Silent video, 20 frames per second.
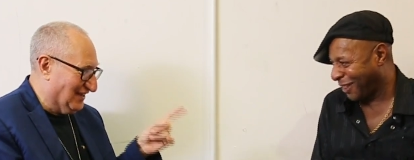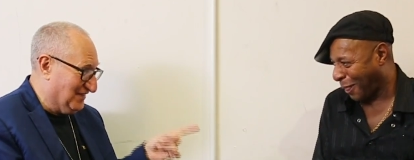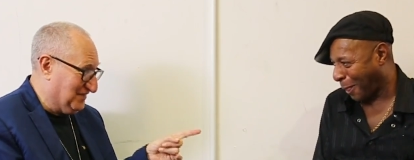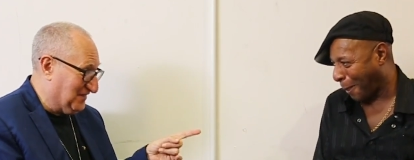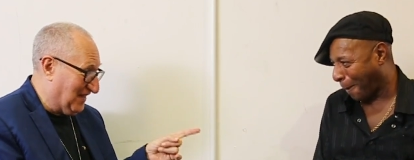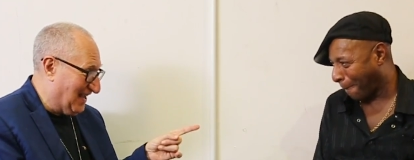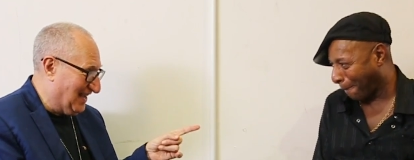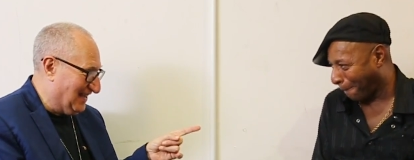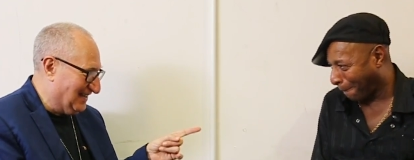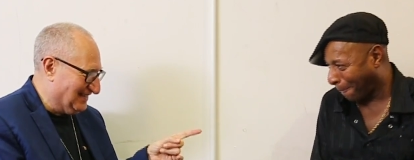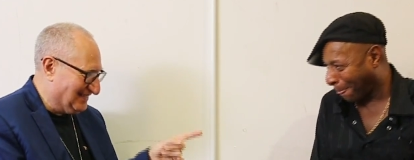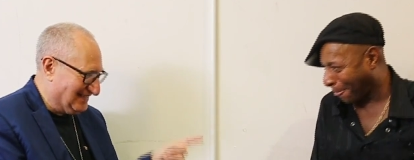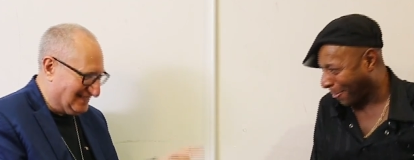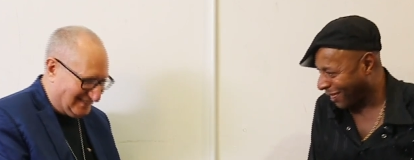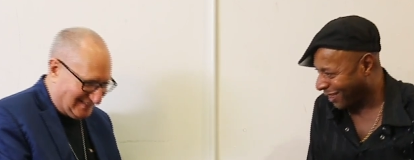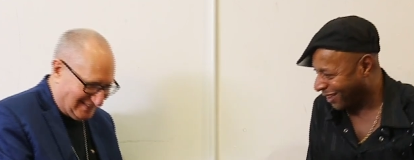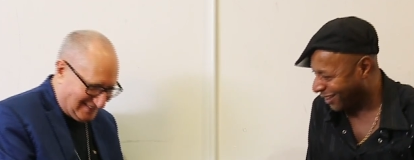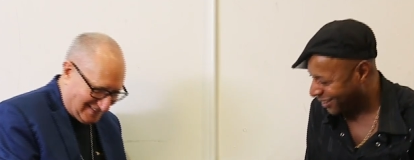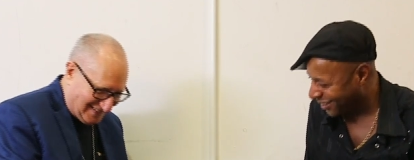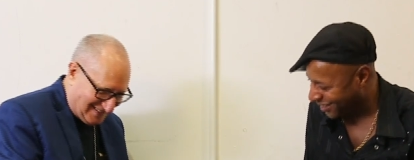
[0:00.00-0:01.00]
Speaker 1: get
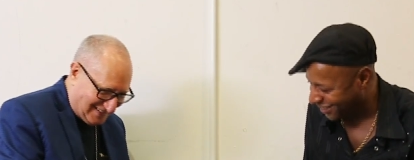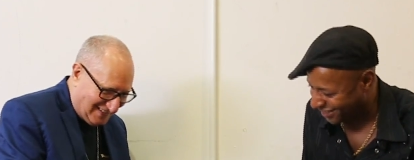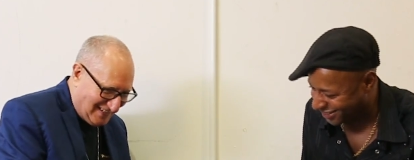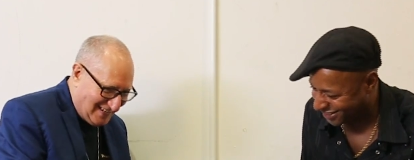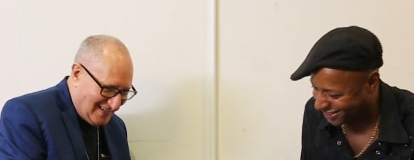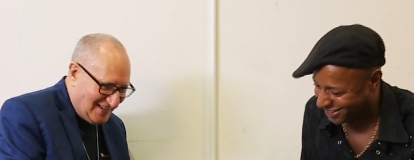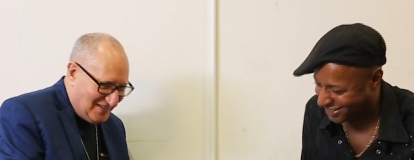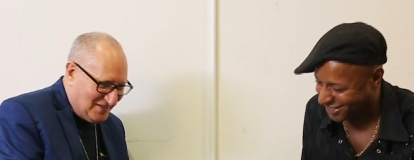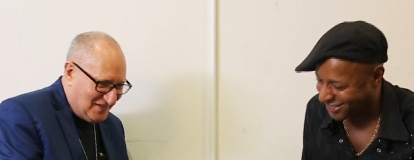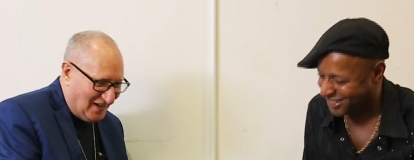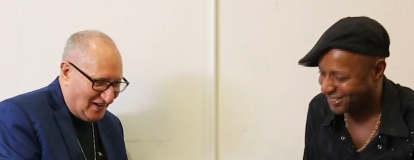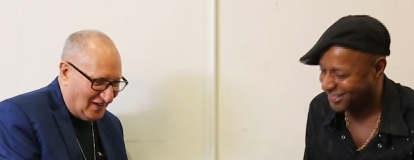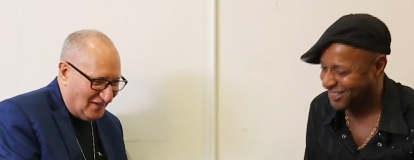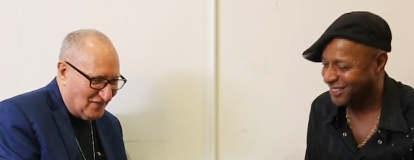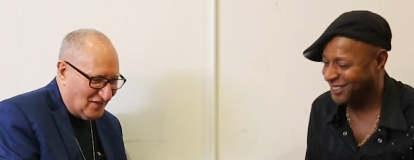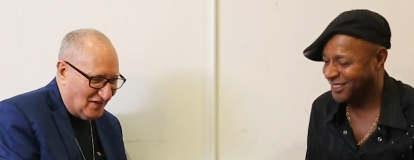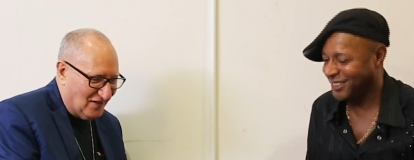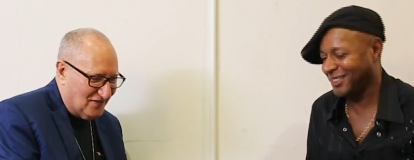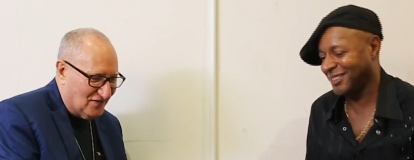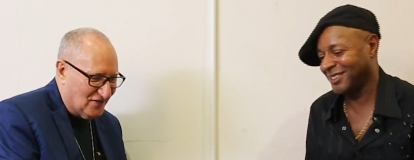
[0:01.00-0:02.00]
that now,
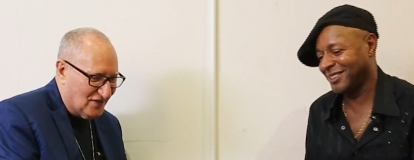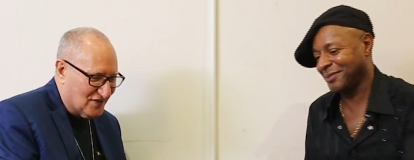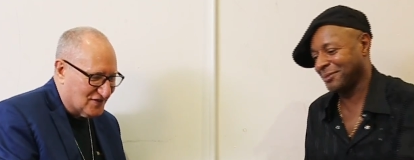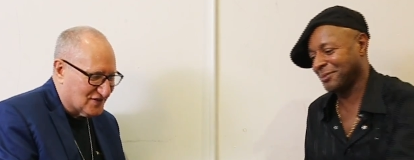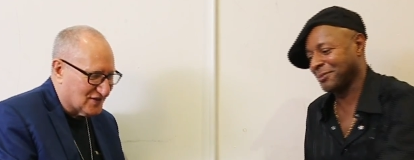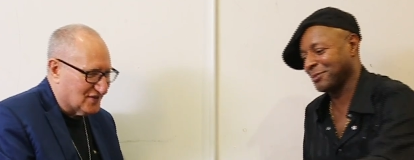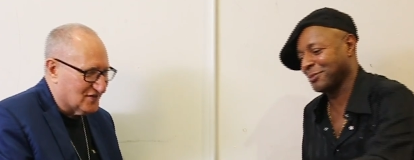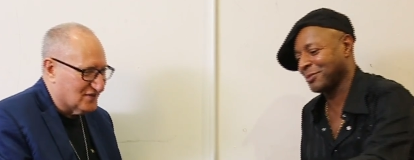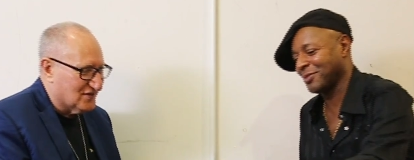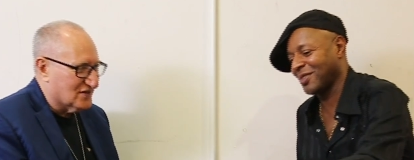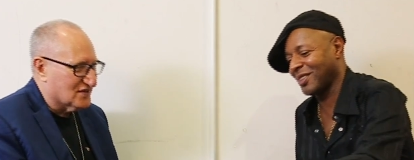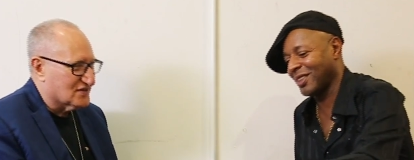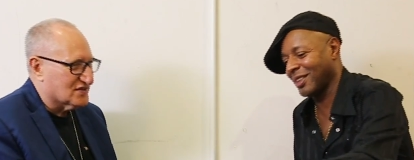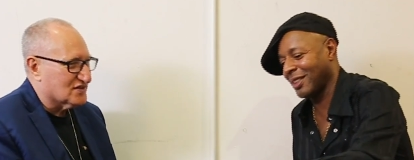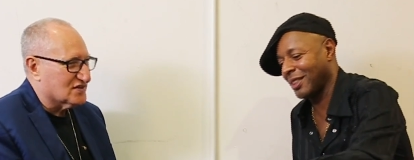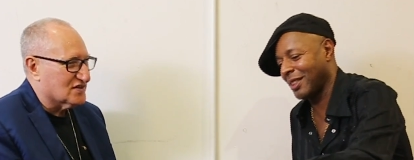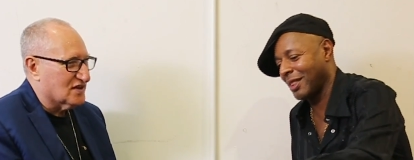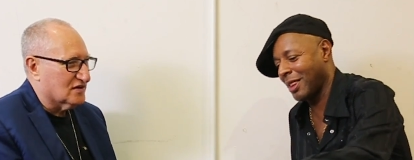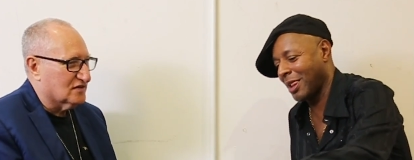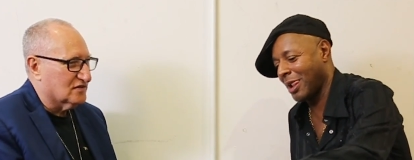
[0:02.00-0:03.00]
uh, there's a,
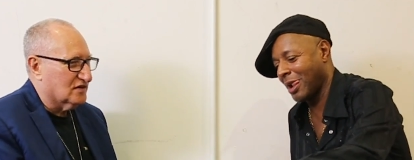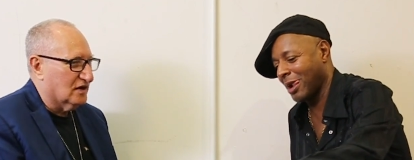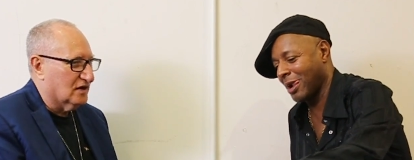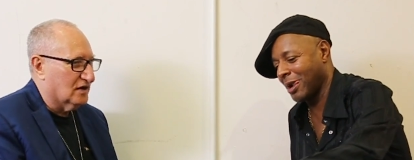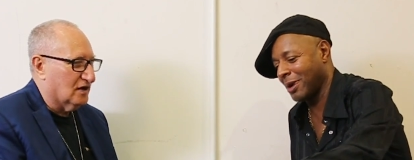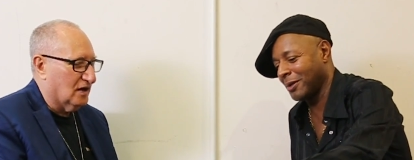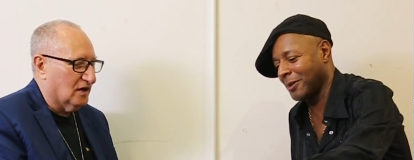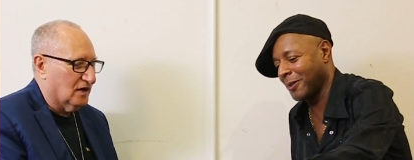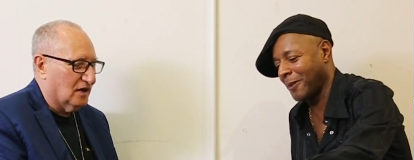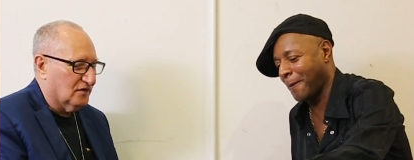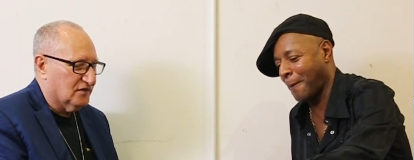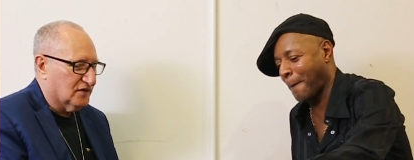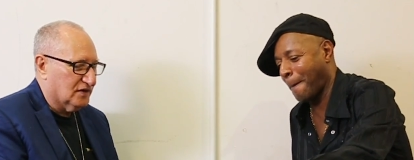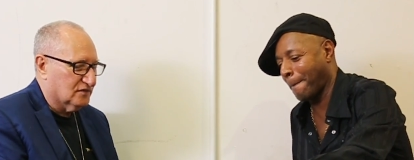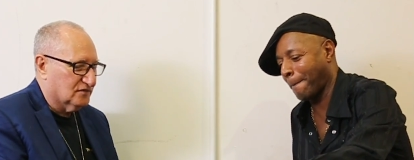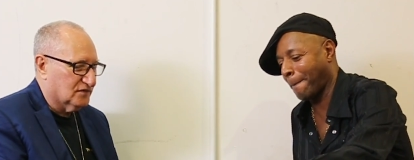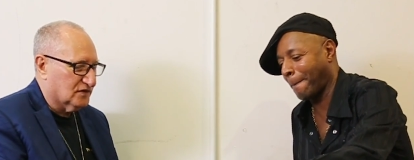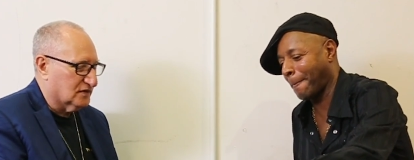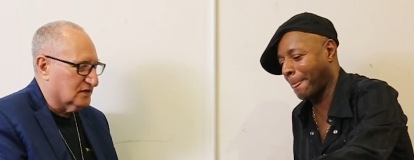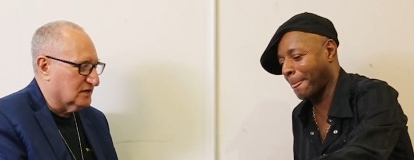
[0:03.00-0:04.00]
there's a, a, I
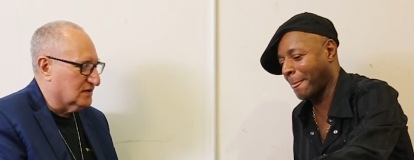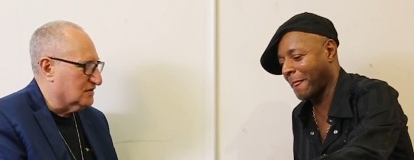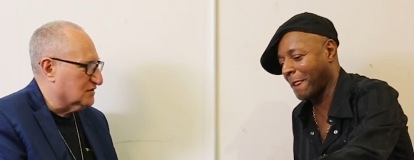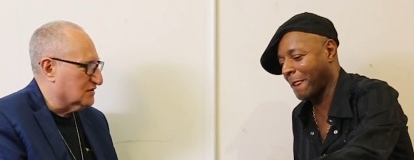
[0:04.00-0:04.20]
think, a very